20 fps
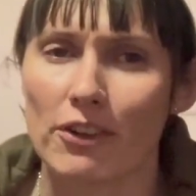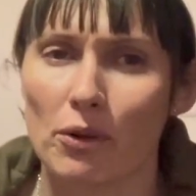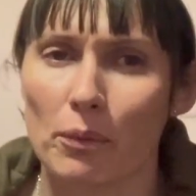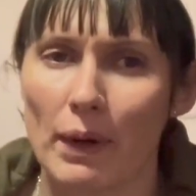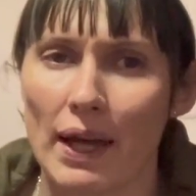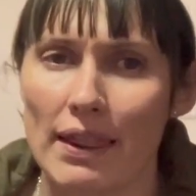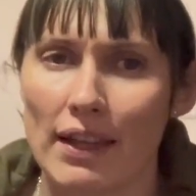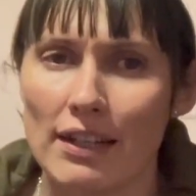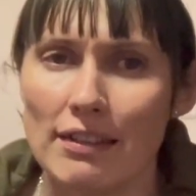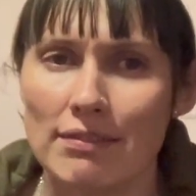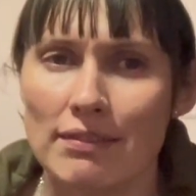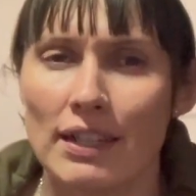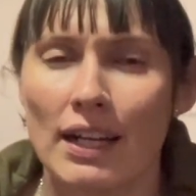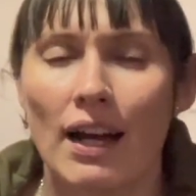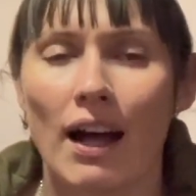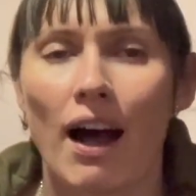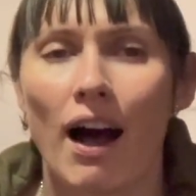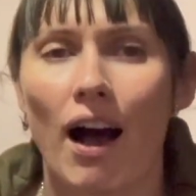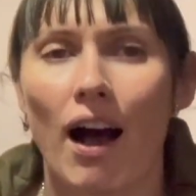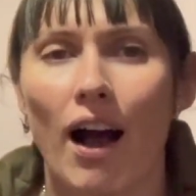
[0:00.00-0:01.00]
of the weather,
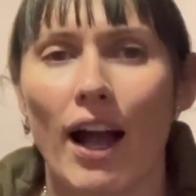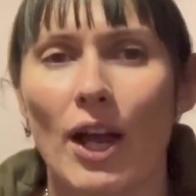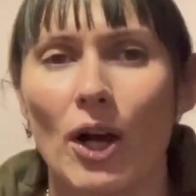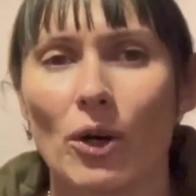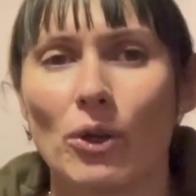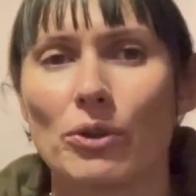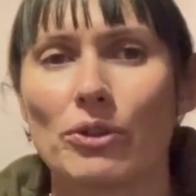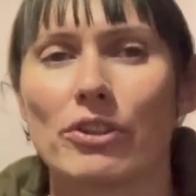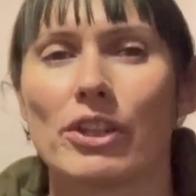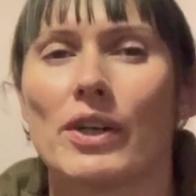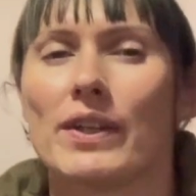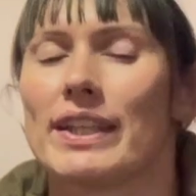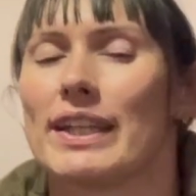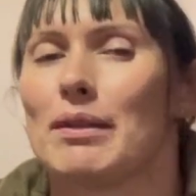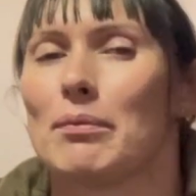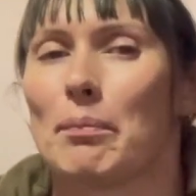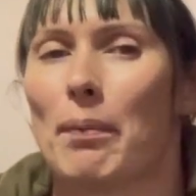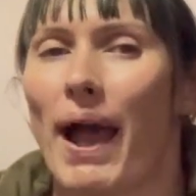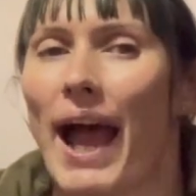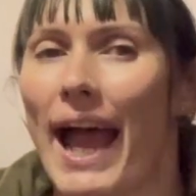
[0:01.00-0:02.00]
I also
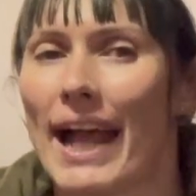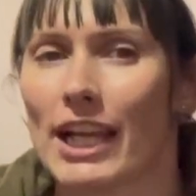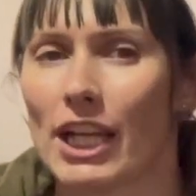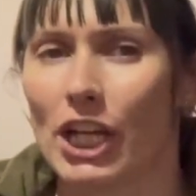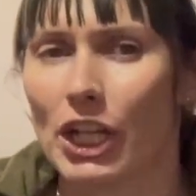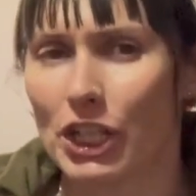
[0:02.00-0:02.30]
didn't pack